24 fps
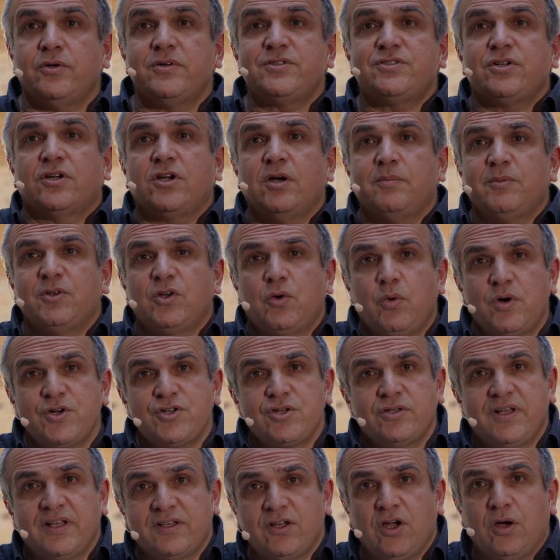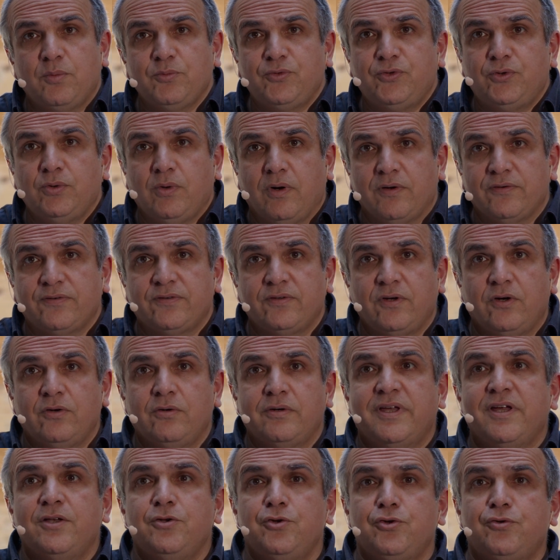it's a common question that comes to us.
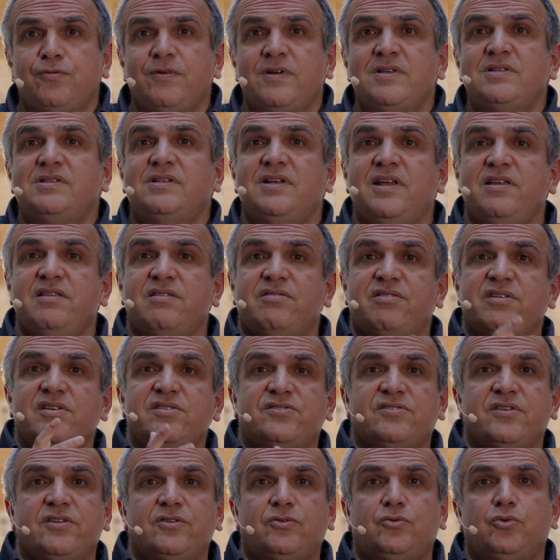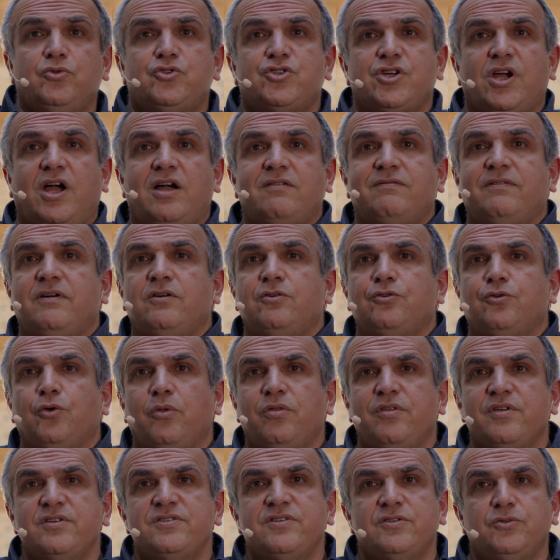Can you translate this into Java or
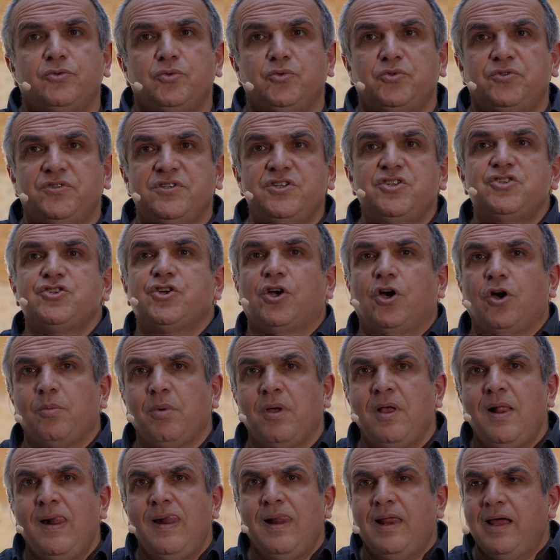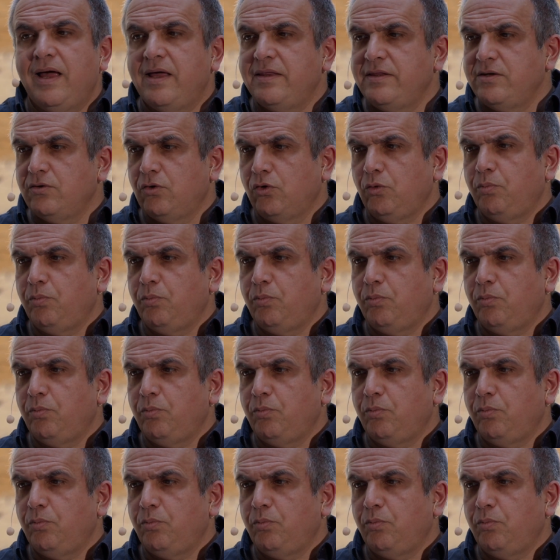this into C#? And the whole